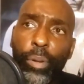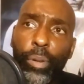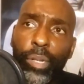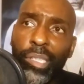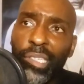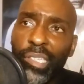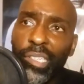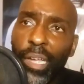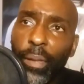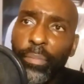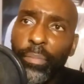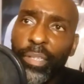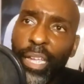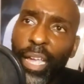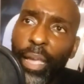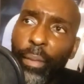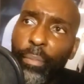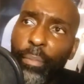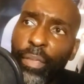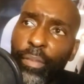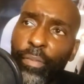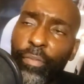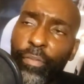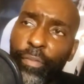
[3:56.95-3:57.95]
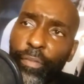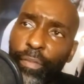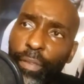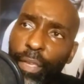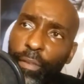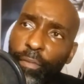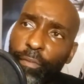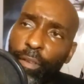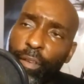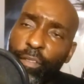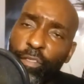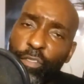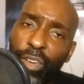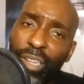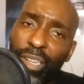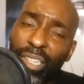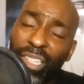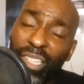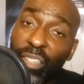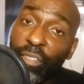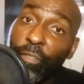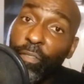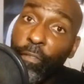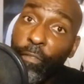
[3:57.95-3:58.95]
But sometimes if ever
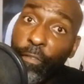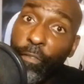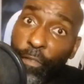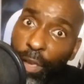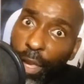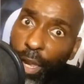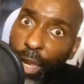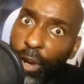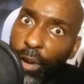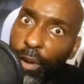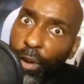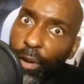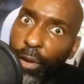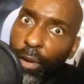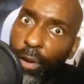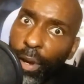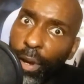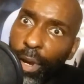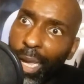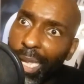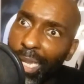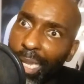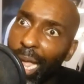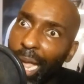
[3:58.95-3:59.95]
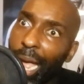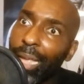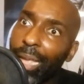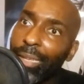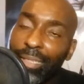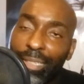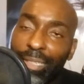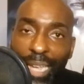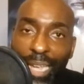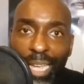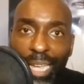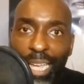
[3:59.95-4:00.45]
it's fear that's